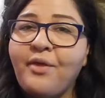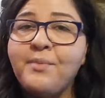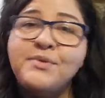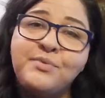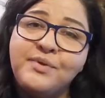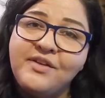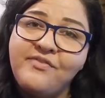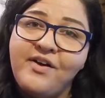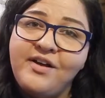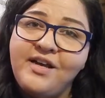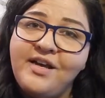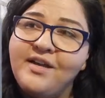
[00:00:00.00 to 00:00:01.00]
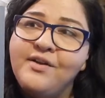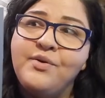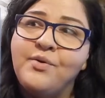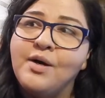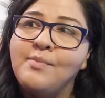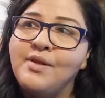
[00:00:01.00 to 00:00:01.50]
it was really fun and
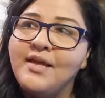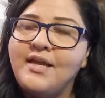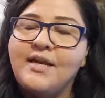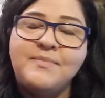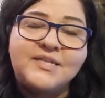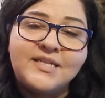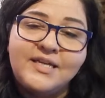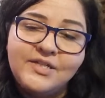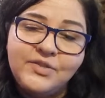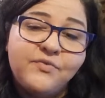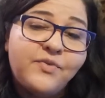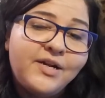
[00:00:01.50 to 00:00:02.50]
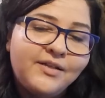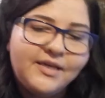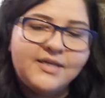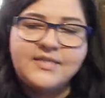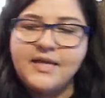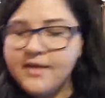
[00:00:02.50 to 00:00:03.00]
adorable, and I'm excited to have read it, like
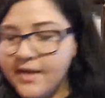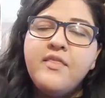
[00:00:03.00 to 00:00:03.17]
I said.